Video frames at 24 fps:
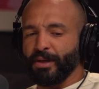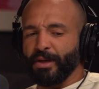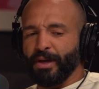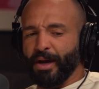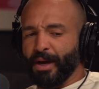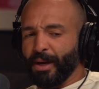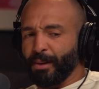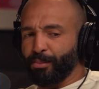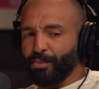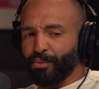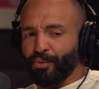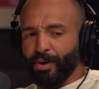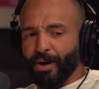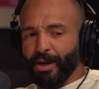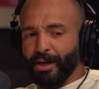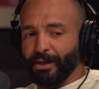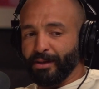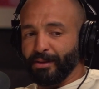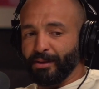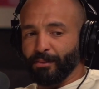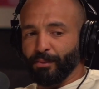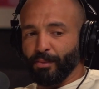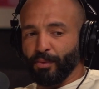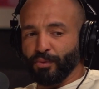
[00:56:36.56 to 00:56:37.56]
I prayed
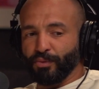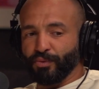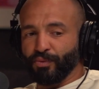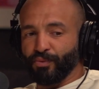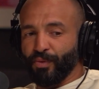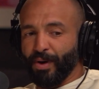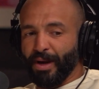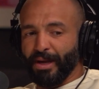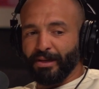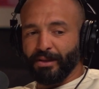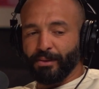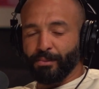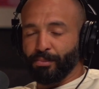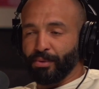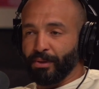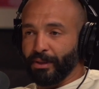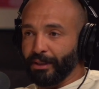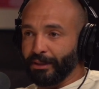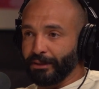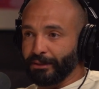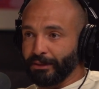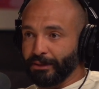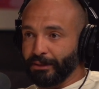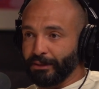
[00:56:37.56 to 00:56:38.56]
in the most random
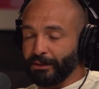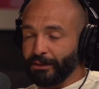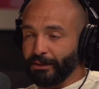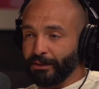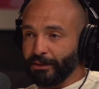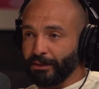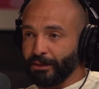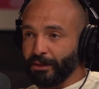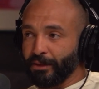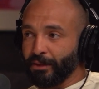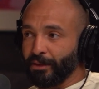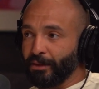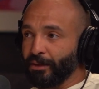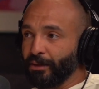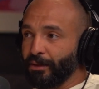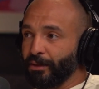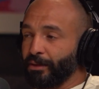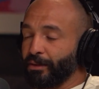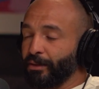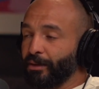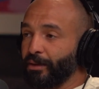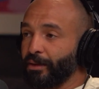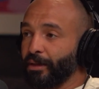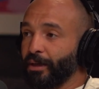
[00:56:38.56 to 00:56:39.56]
places.
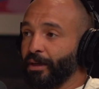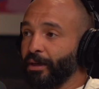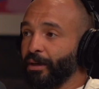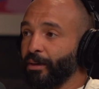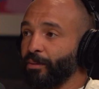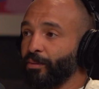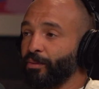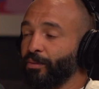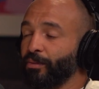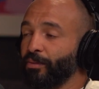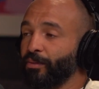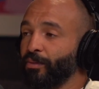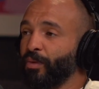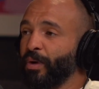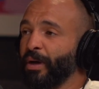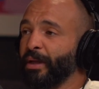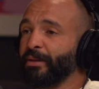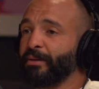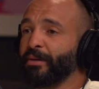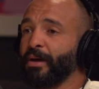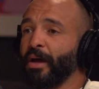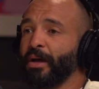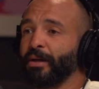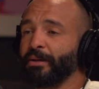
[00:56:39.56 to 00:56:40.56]

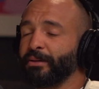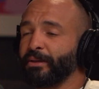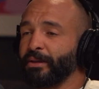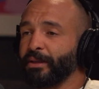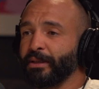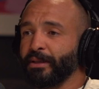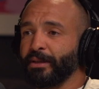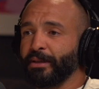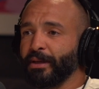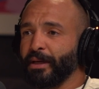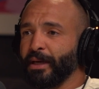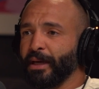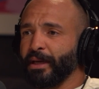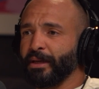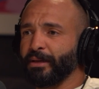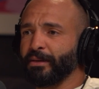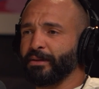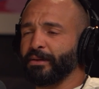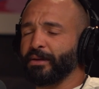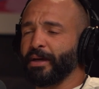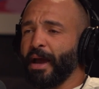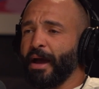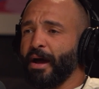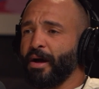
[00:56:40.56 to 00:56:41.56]
Went hunting
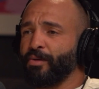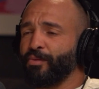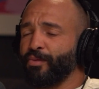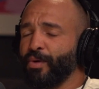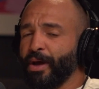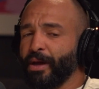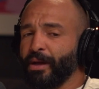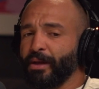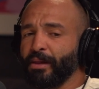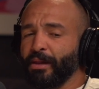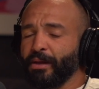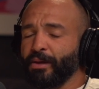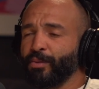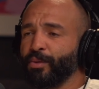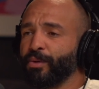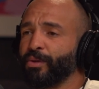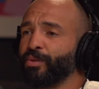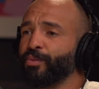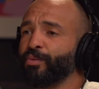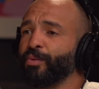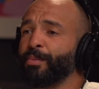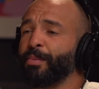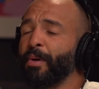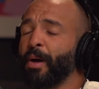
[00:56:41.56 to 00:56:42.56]
and cow wrangling
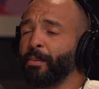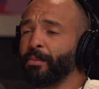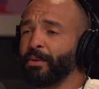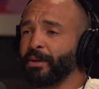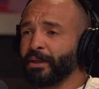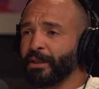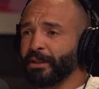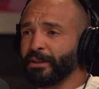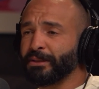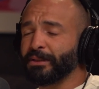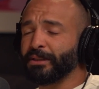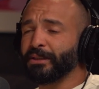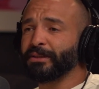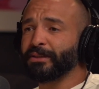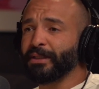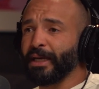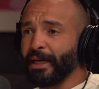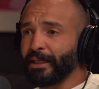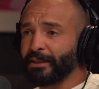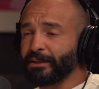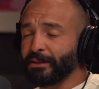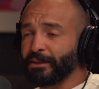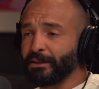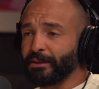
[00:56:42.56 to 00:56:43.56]
with Republicans in
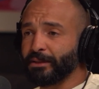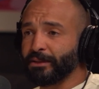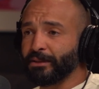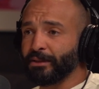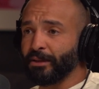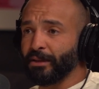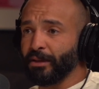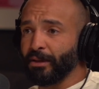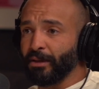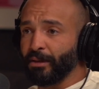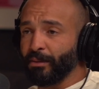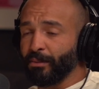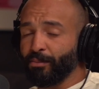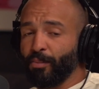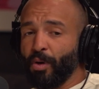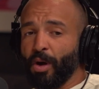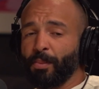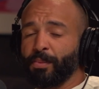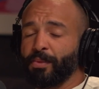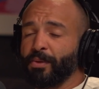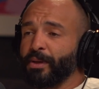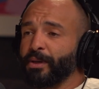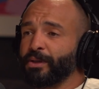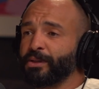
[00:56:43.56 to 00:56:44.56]
Texas.
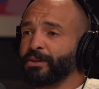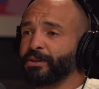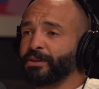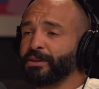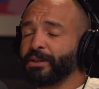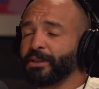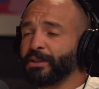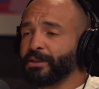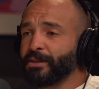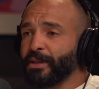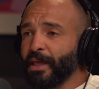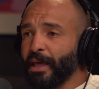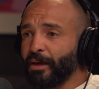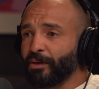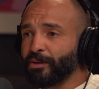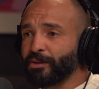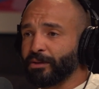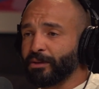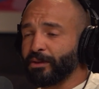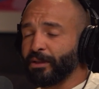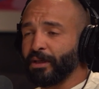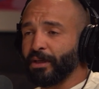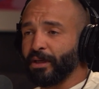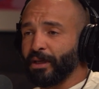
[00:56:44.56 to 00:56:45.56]
Population
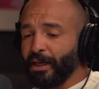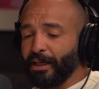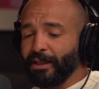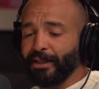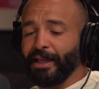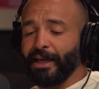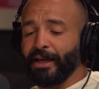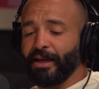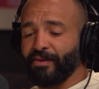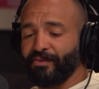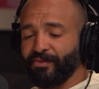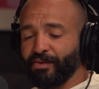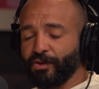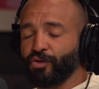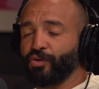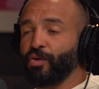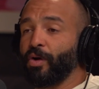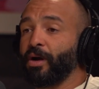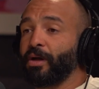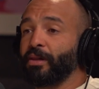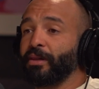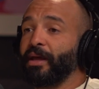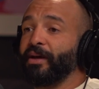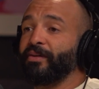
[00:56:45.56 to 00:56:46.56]
6,000, and like if a
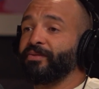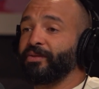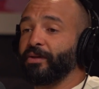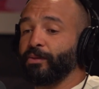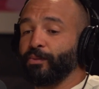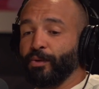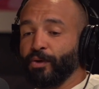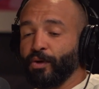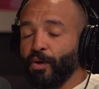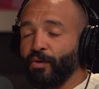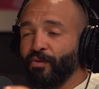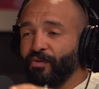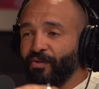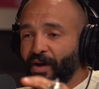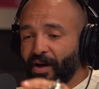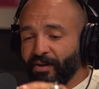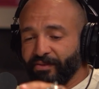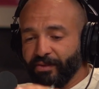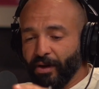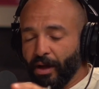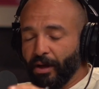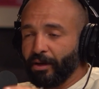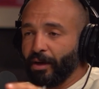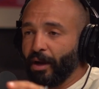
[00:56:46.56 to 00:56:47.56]
truck left, it would go
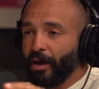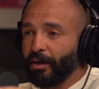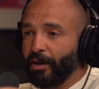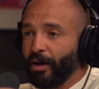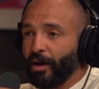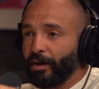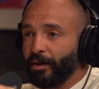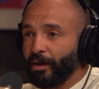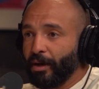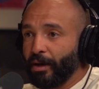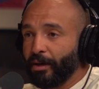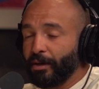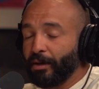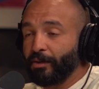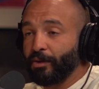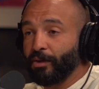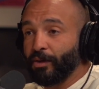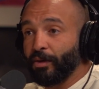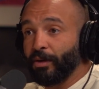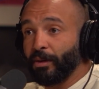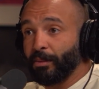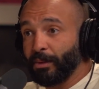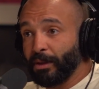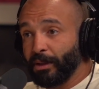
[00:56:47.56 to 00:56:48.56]
59999. You
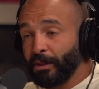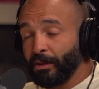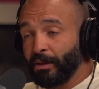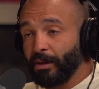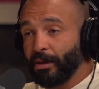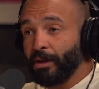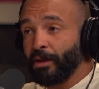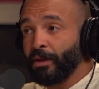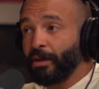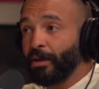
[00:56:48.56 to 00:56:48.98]
know what I mean? Yeah.